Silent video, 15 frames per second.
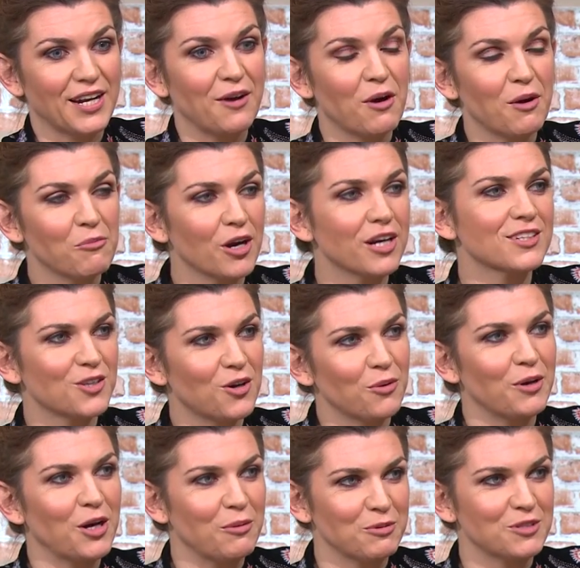Now, I'm working the whole
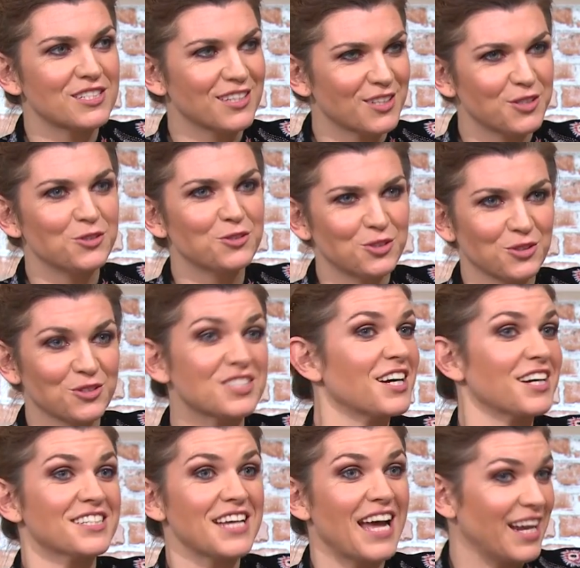way up until the new show
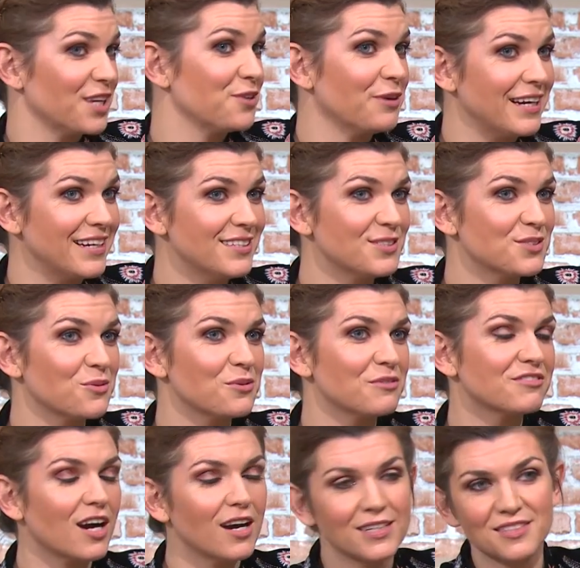starts anyway, so
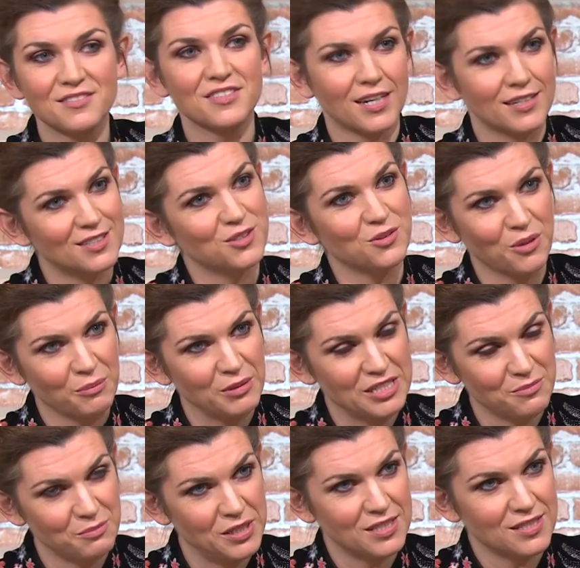we've kind of started doing
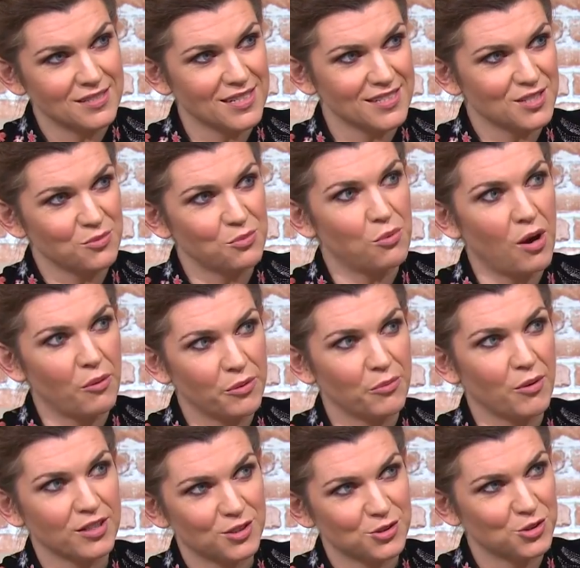bits and pieces as to what we
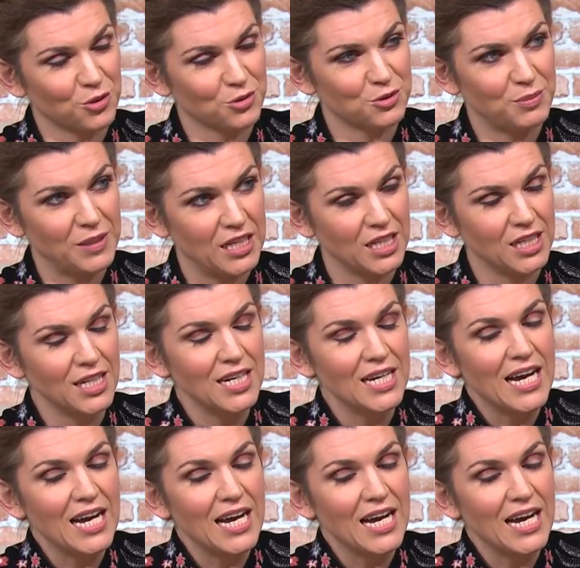want the show to be.